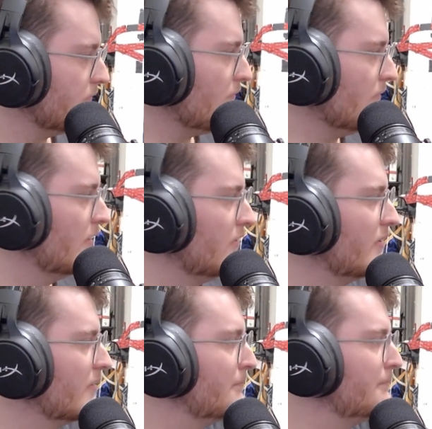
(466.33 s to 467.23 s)
You
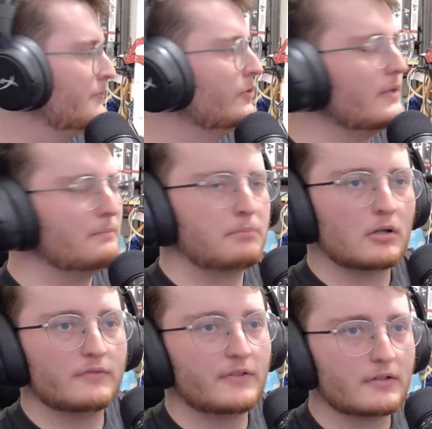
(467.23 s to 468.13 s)
can do it
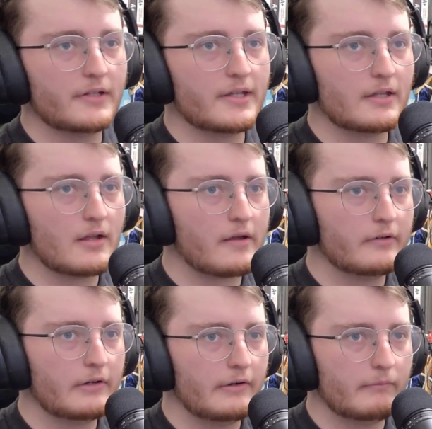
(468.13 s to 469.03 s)
perfectly
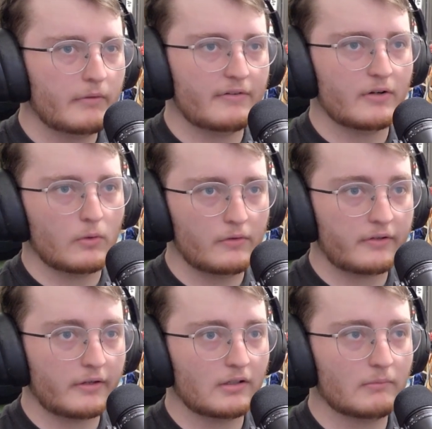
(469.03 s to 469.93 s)
with an old
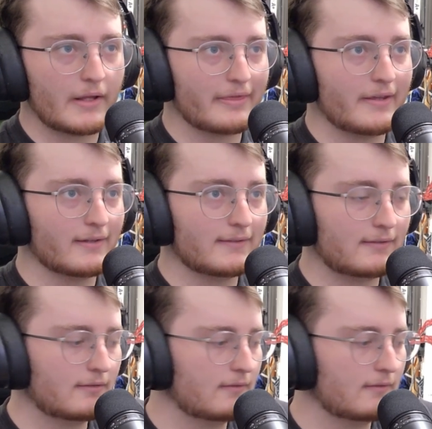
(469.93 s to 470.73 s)
system like this,